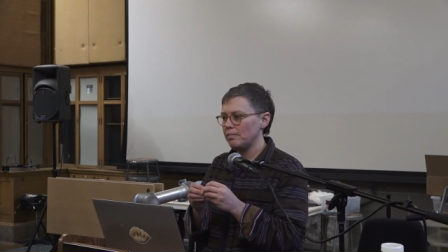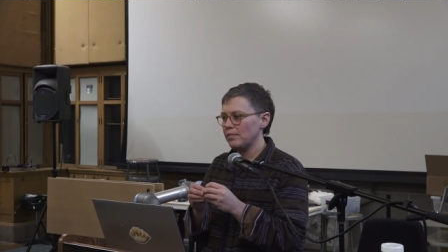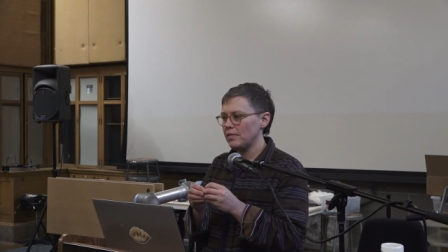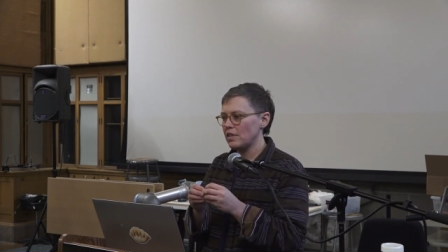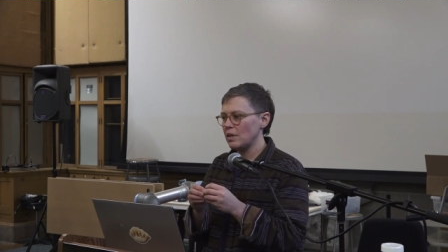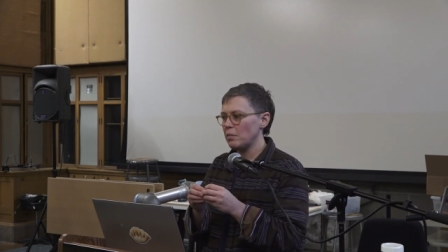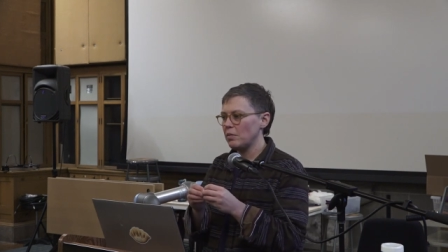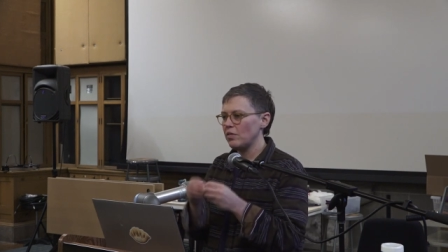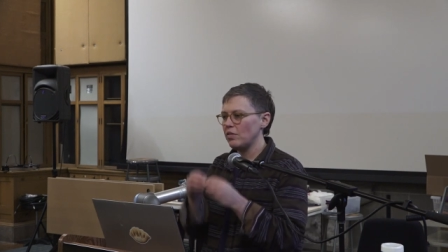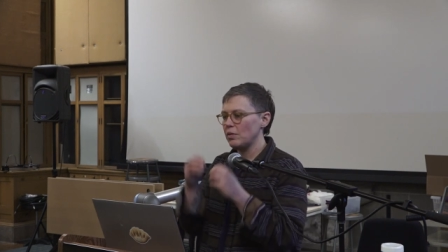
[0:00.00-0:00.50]

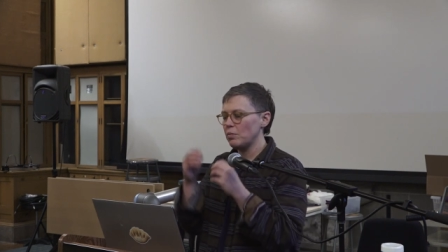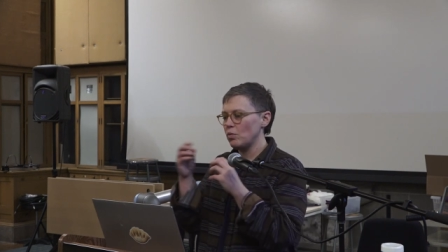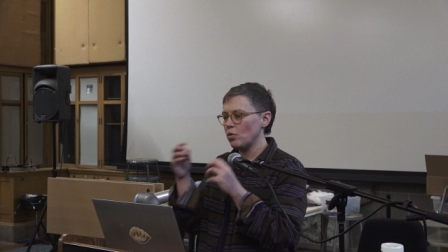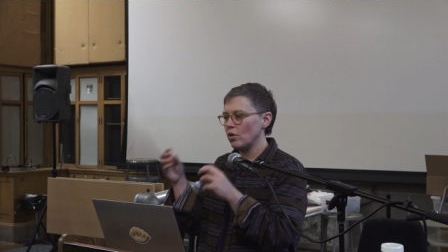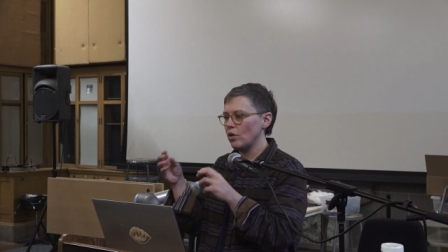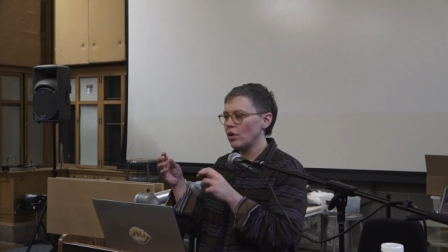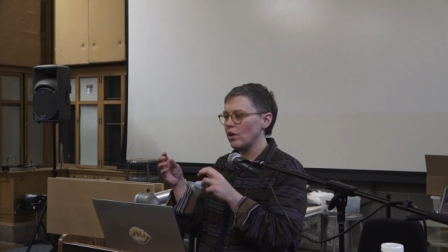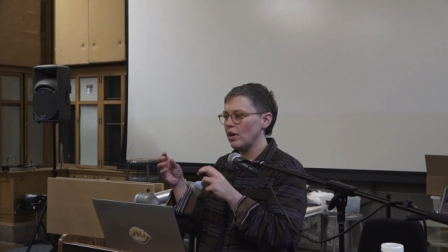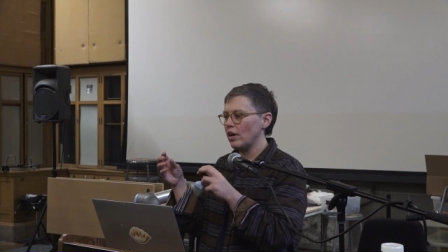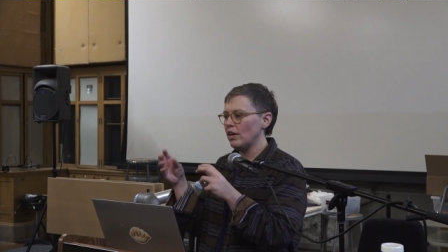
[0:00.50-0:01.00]
some of the
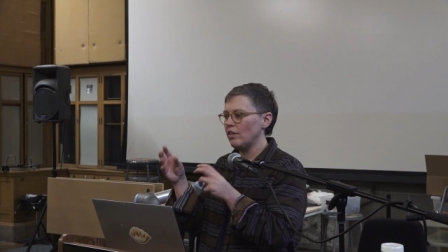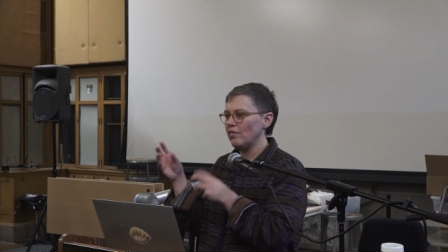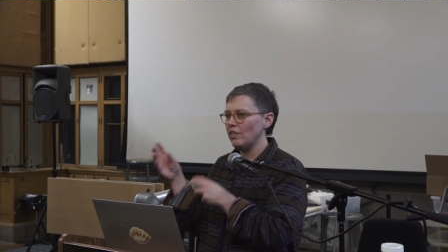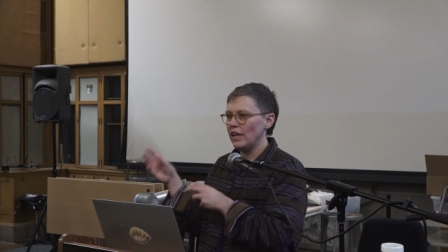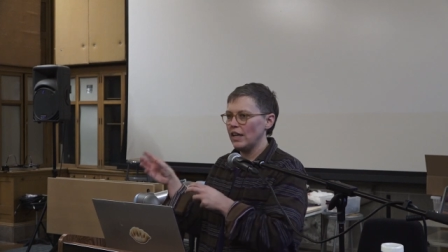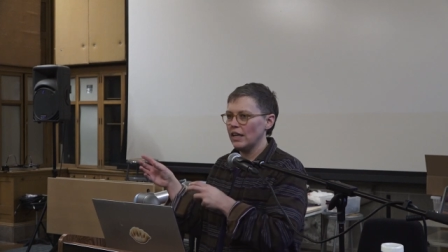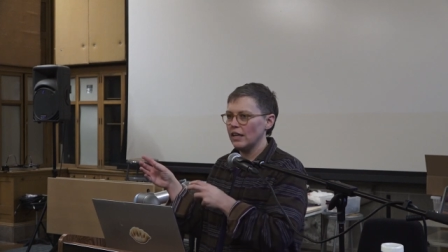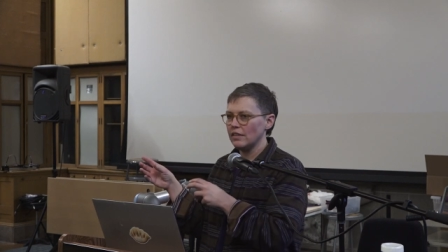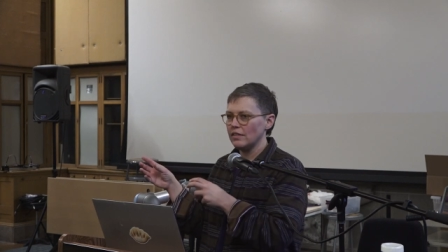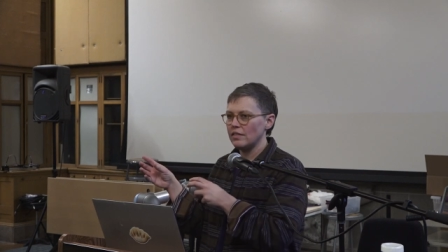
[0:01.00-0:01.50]
more
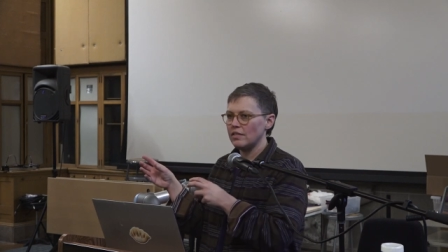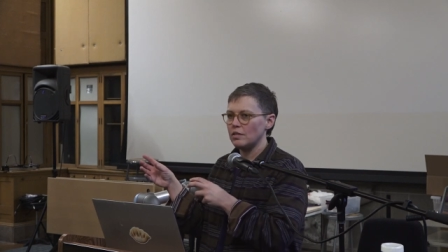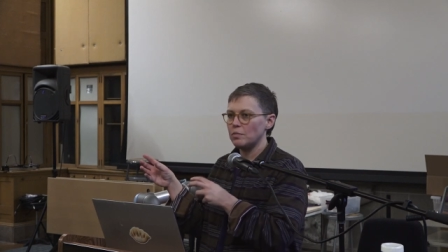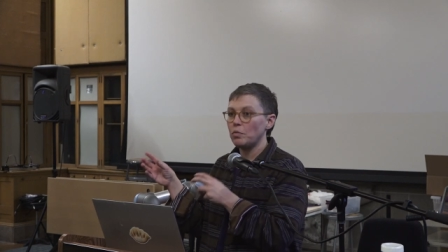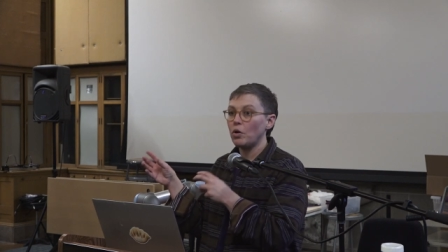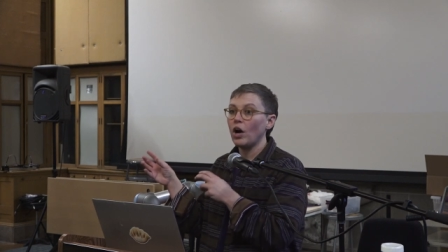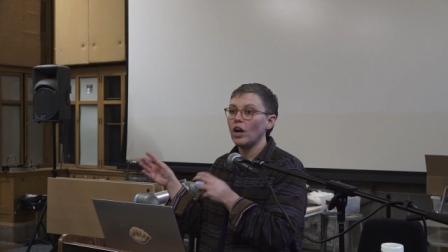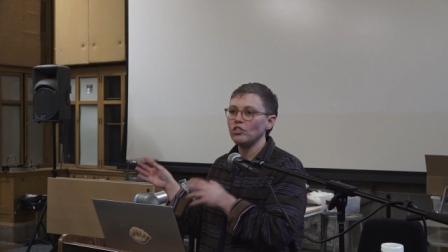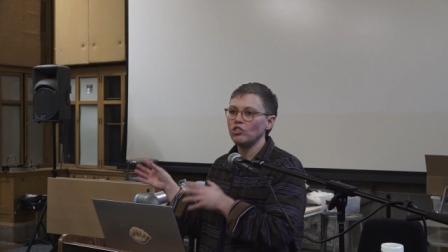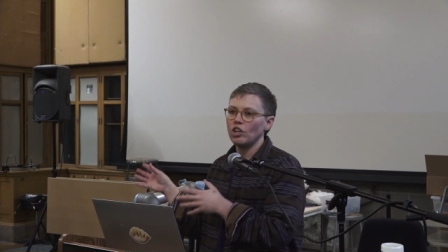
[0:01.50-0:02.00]

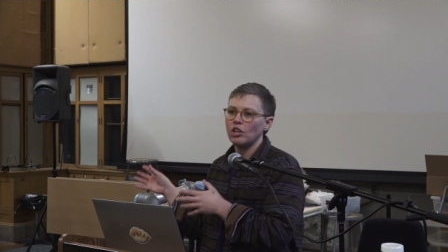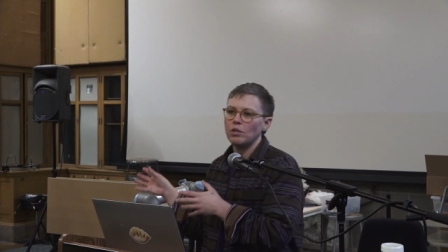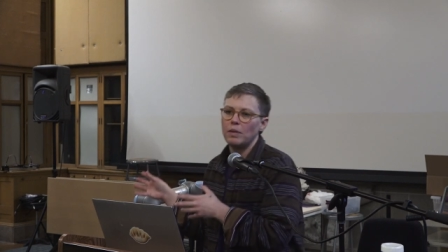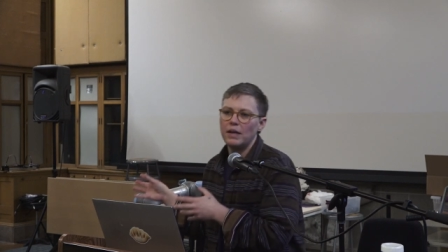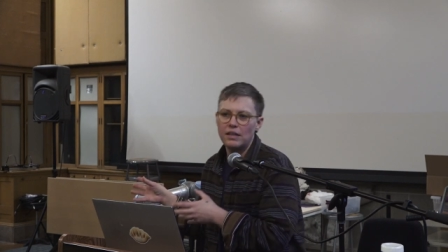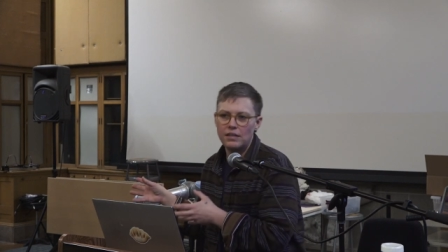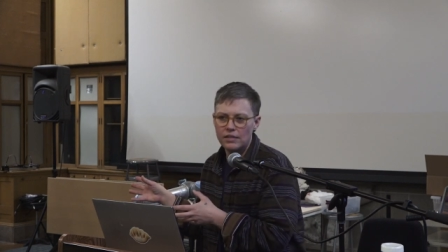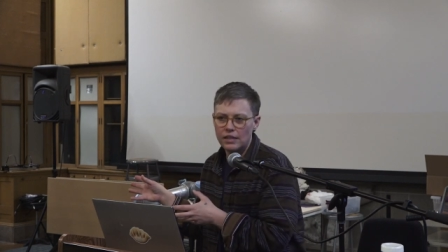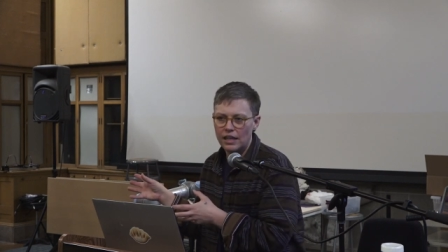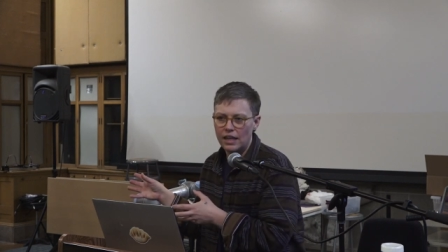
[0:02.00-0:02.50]
advanced
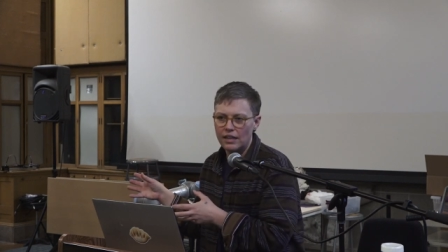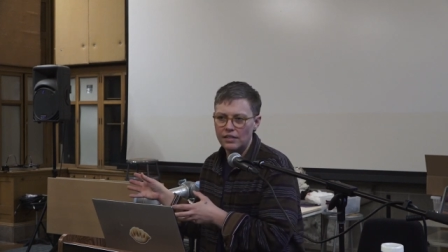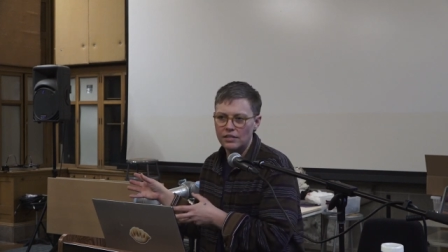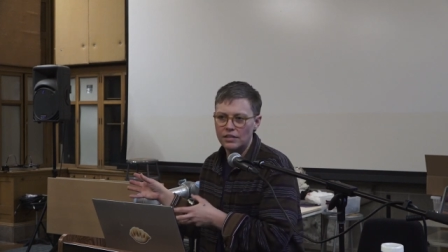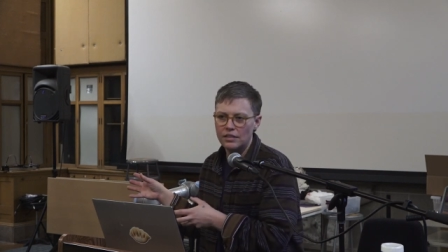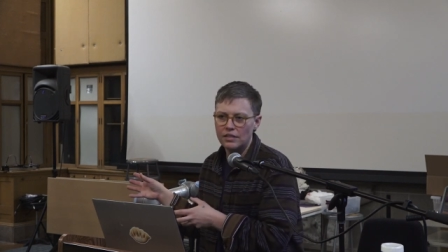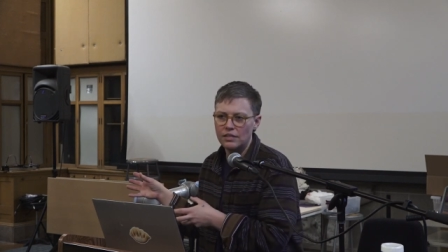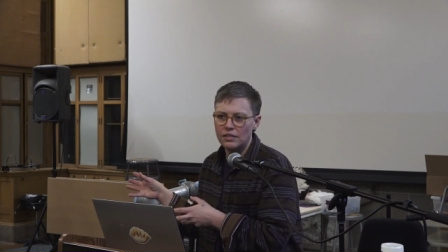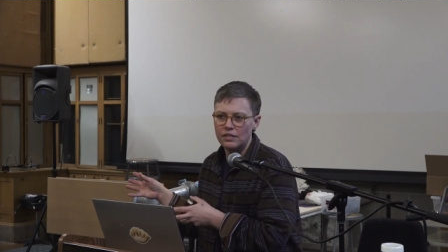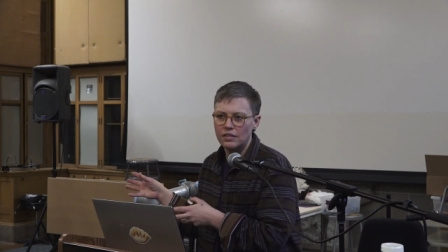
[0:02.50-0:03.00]
project-based
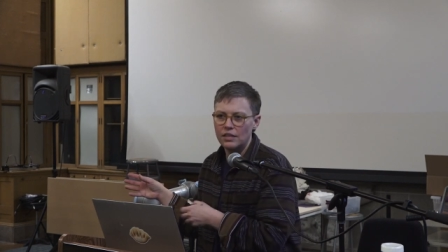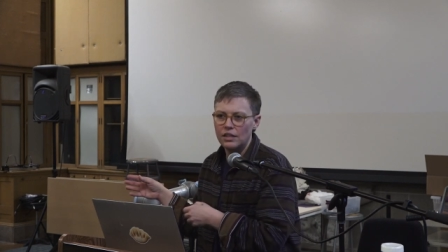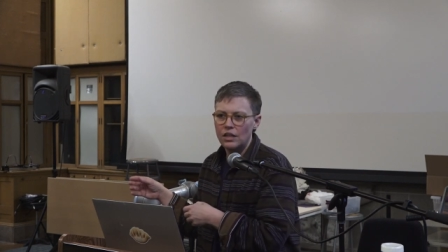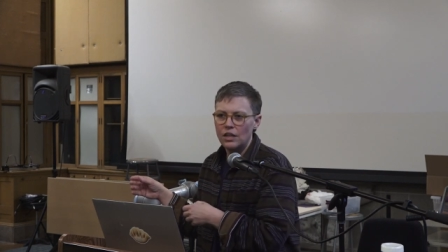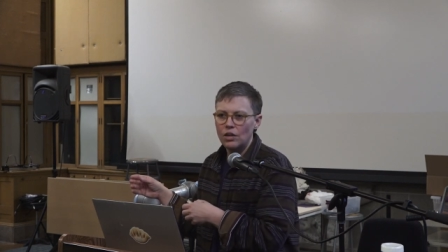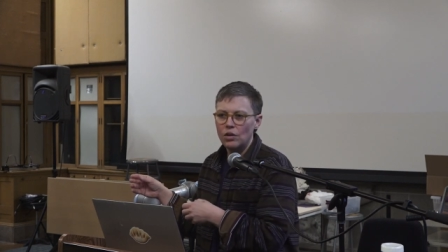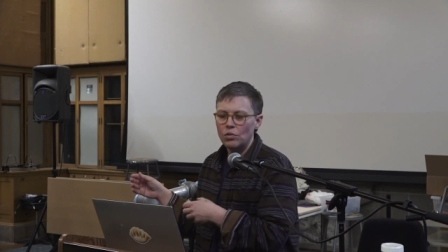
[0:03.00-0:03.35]
classes